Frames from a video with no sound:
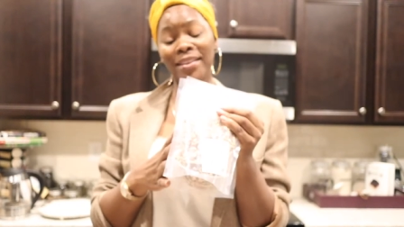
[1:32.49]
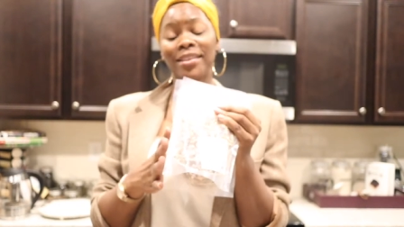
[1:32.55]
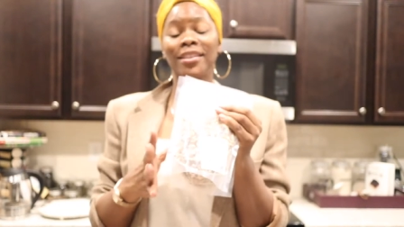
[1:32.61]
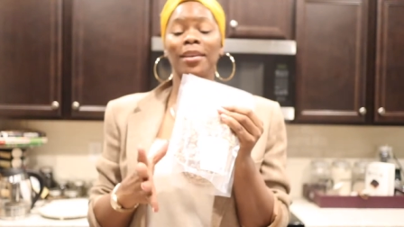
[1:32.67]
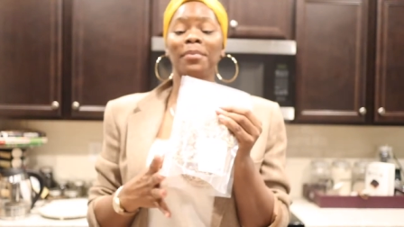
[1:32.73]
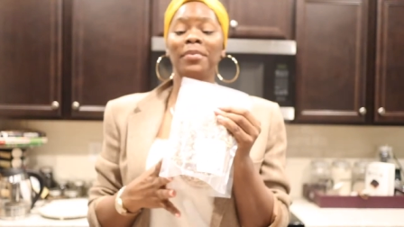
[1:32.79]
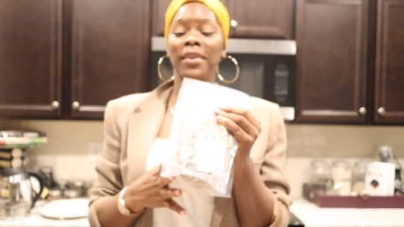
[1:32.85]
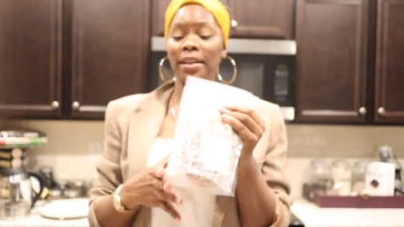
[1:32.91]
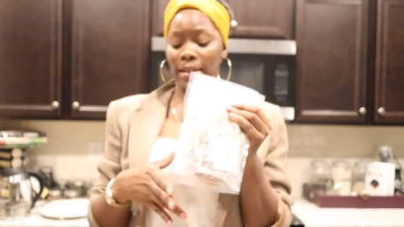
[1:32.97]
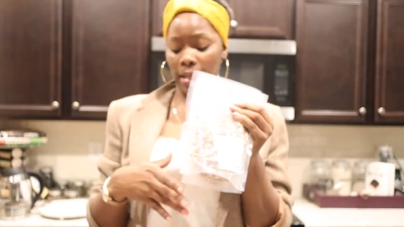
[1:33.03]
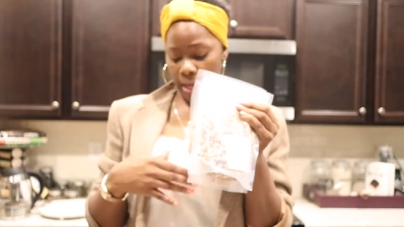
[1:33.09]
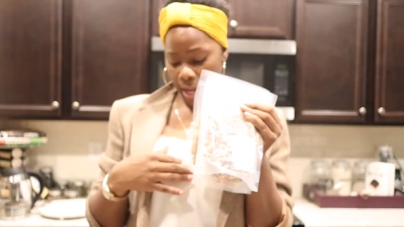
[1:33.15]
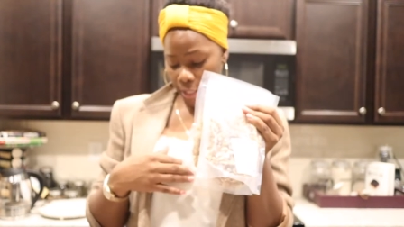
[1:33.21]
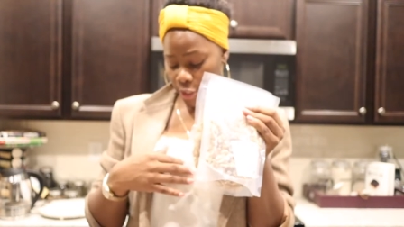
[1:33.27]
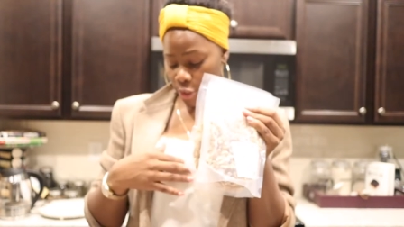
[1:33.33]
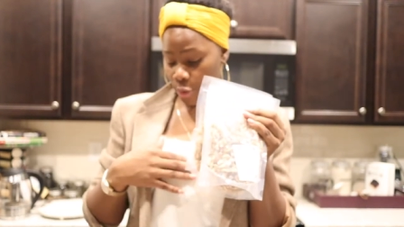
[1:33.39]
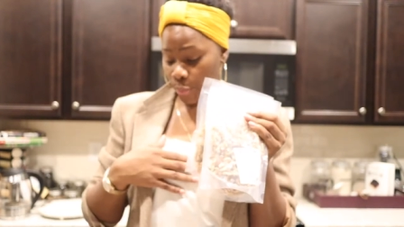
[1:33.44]
is something that
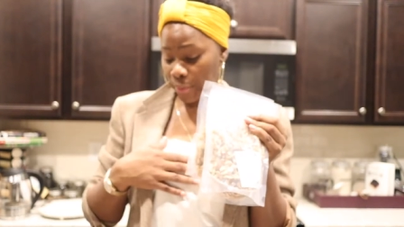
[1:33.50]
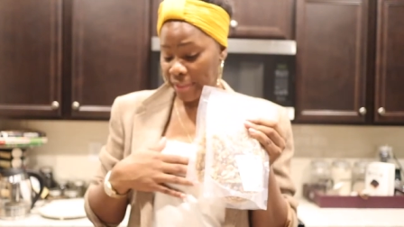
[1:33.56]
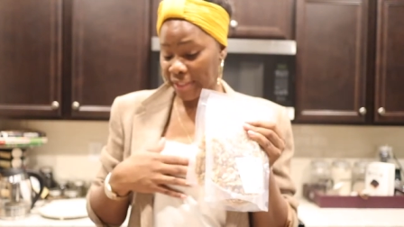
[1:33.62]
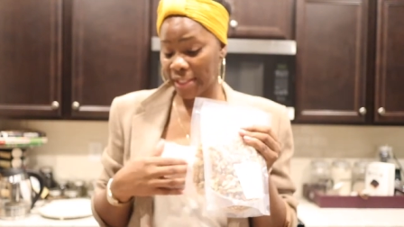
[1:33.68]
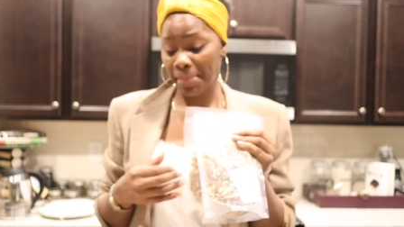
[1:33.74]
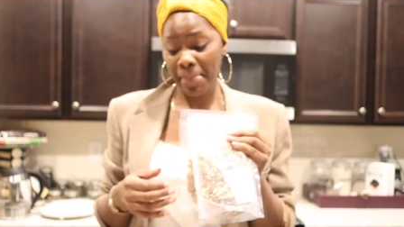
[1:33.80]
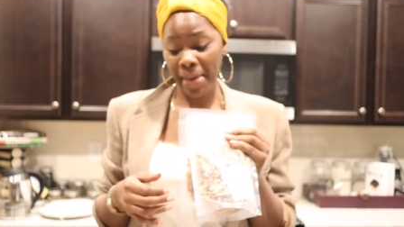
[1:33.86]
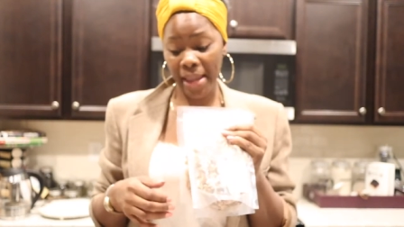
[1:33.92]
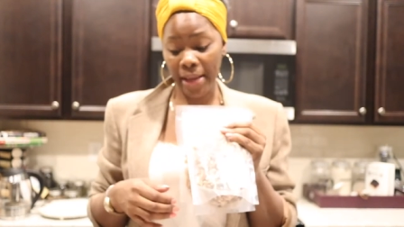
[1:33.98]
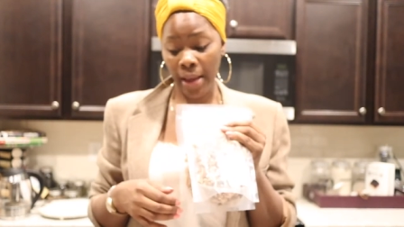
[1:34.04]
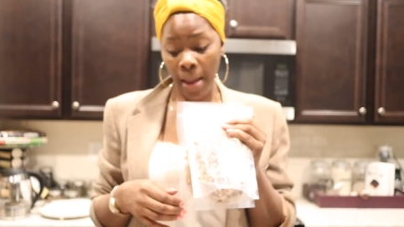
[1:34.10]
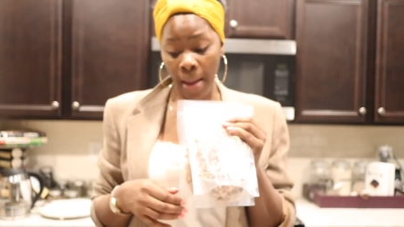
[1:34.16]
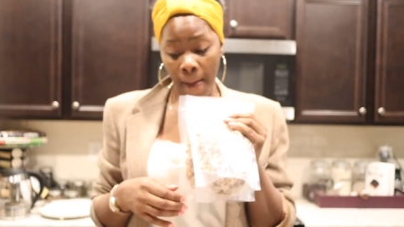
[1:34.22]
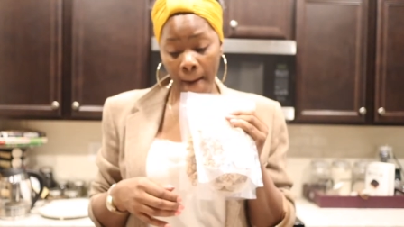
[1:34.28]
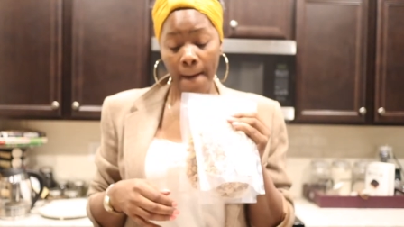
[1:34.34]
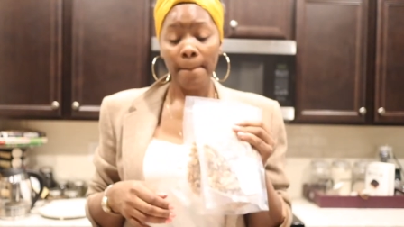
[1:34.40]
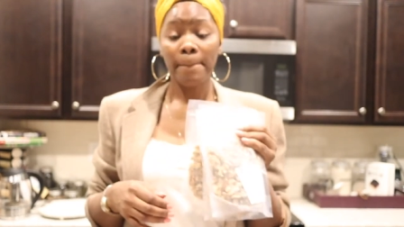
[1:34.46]
I use to make
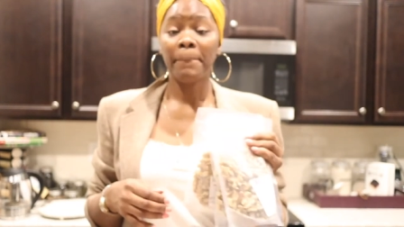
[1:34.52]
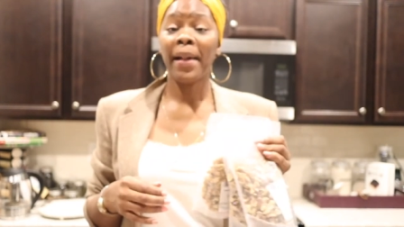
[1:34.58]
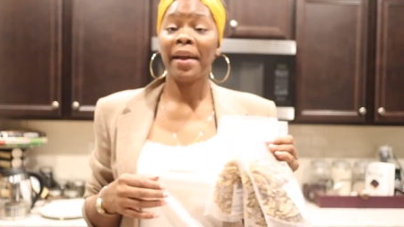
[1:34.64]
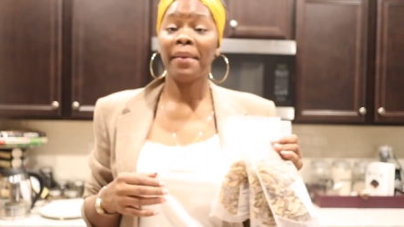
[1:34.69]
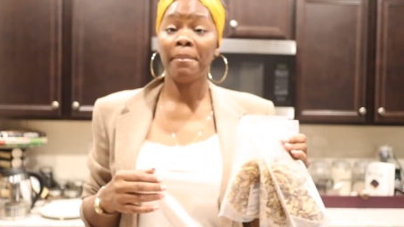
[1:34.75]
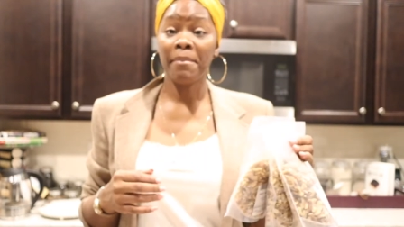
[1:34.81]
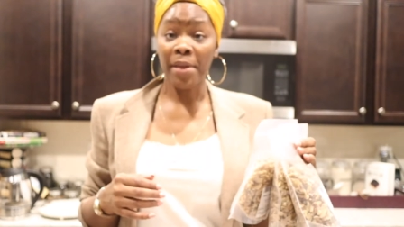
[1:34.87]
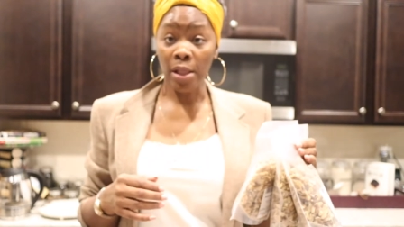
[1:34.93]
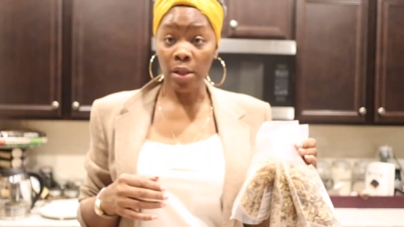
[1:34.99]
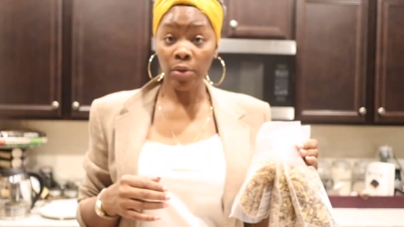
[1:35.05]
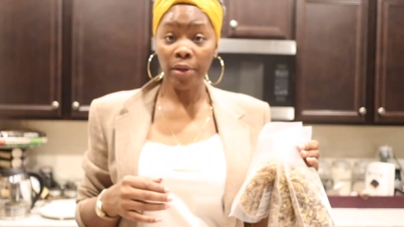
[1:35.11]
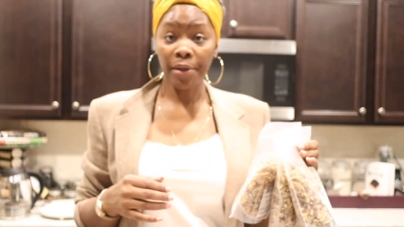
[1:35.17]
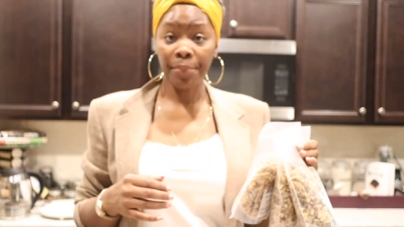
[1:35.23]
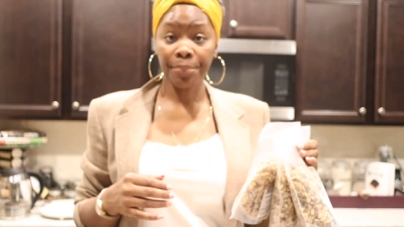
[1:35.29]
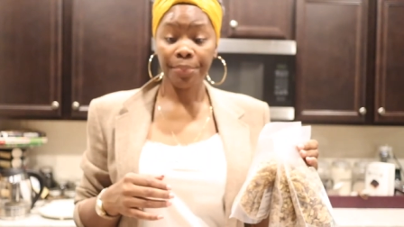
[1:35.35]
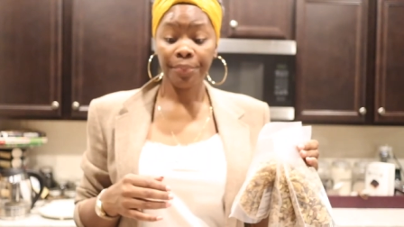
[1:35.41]
my milk